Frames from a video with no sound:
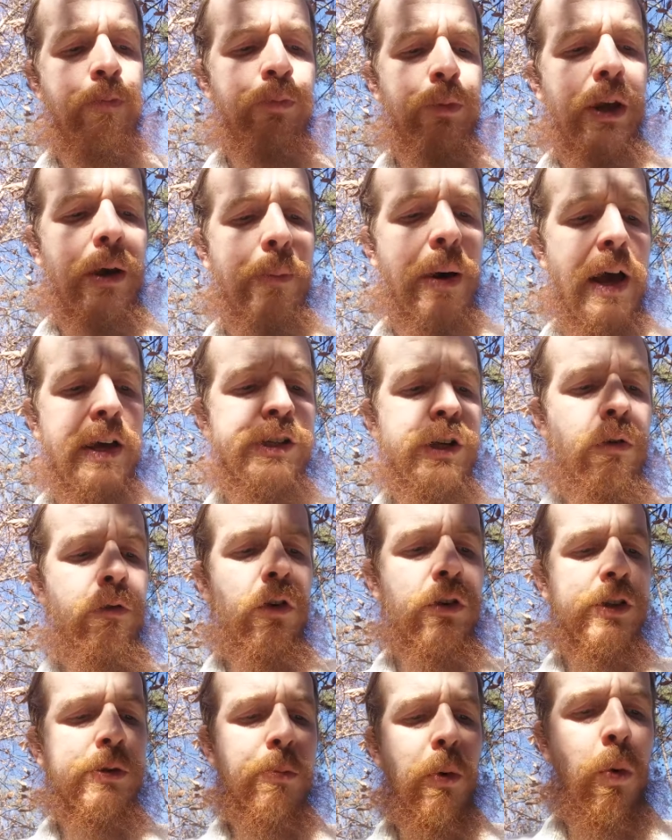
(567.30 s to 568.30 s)

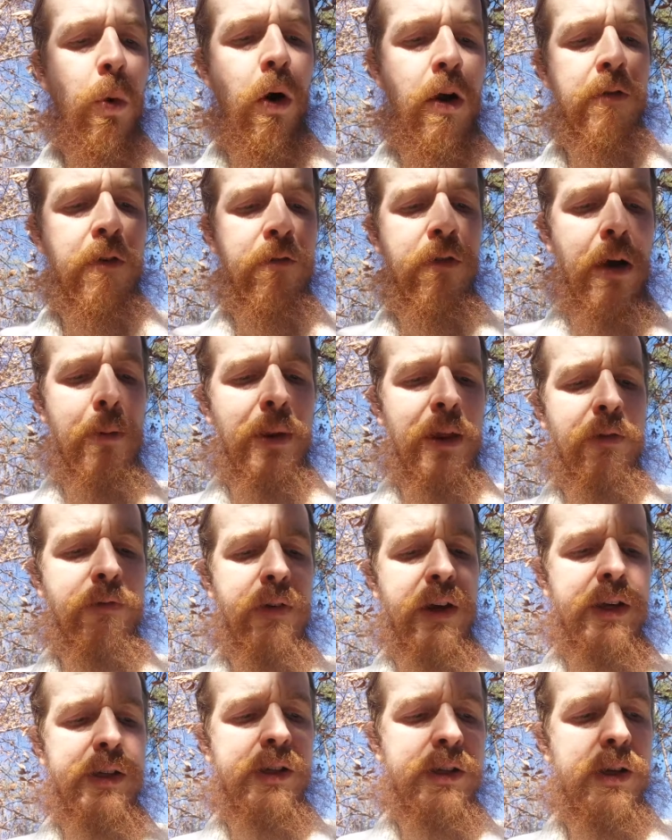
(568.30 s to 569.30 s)
Passover is more of a family
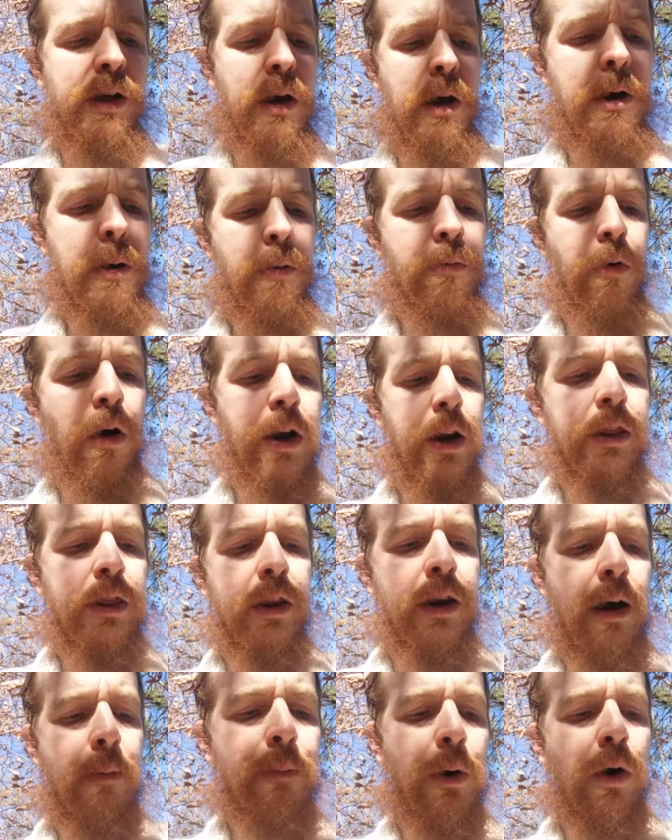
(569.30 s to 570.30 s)
feast, provided the
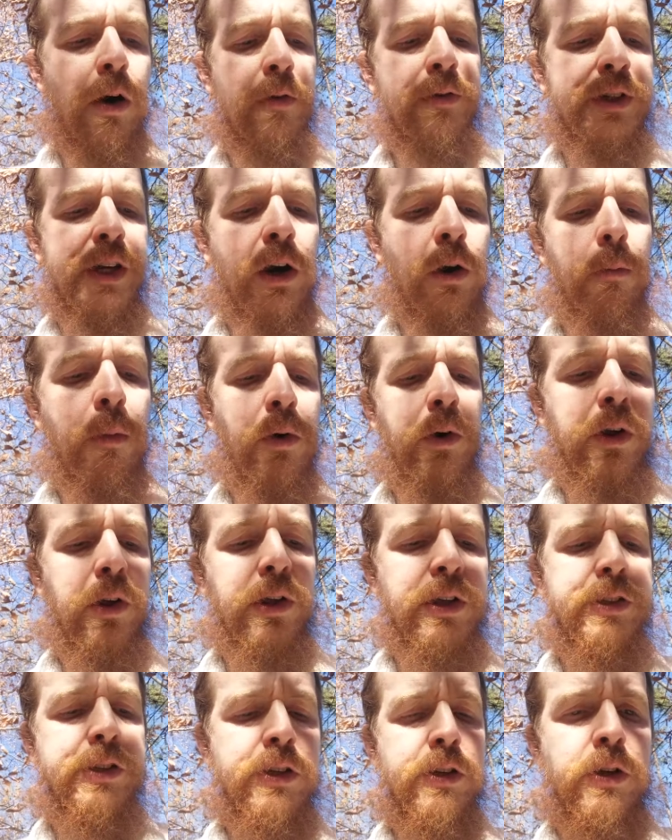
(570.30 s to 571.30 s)
number of ceremonial
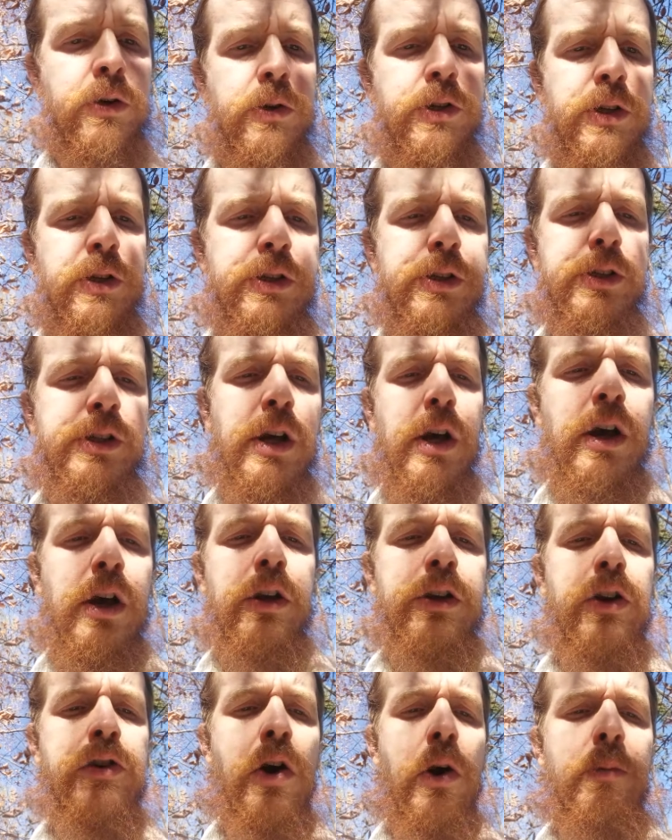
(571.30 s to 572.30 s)
institutions
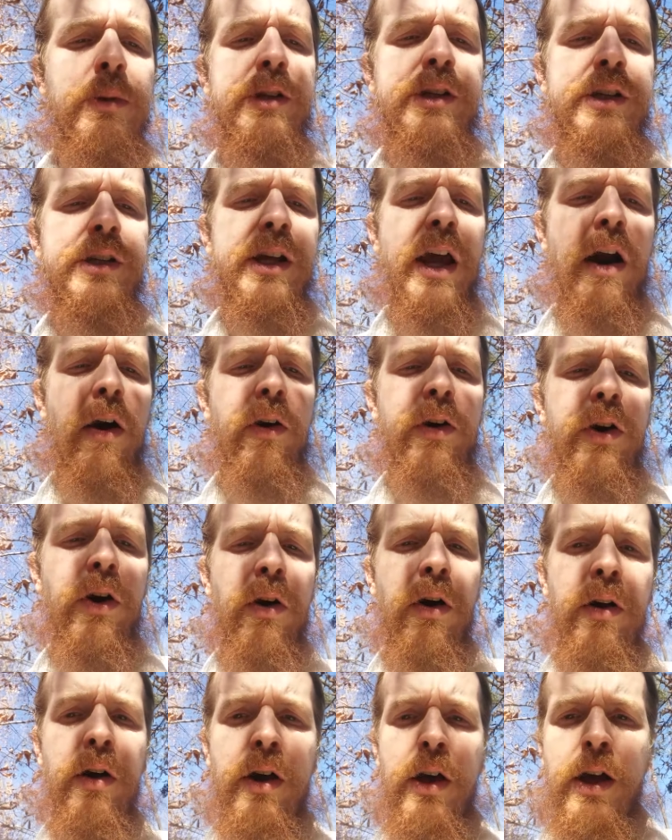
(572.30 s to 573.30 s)
determines its
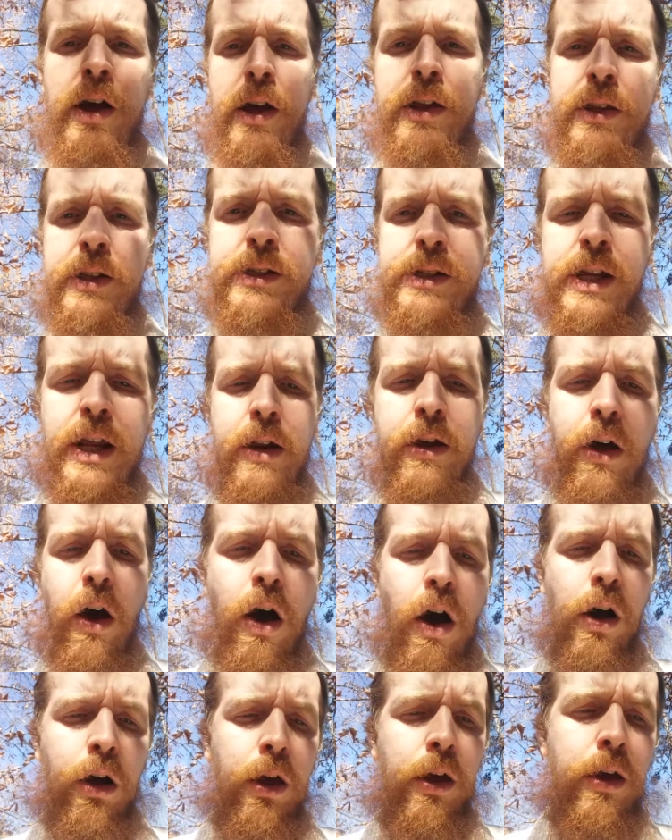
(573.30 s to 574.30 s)
character. In the
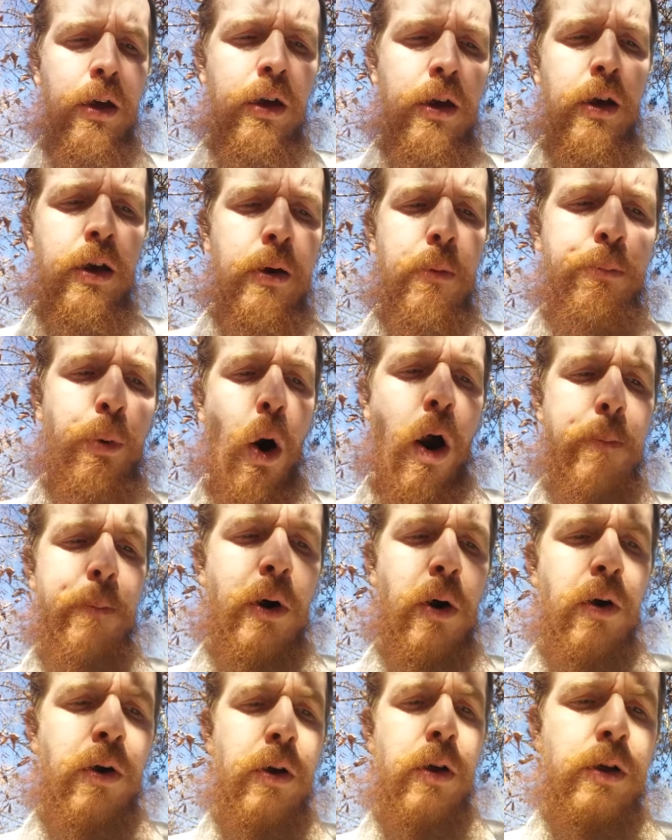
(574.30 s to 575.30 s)
synagogue
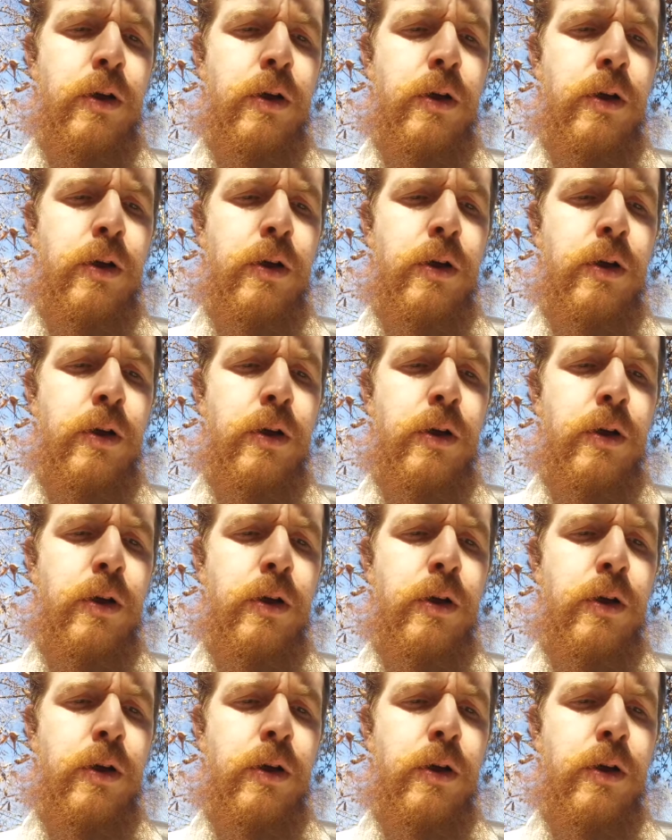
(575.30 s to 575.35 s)
proper,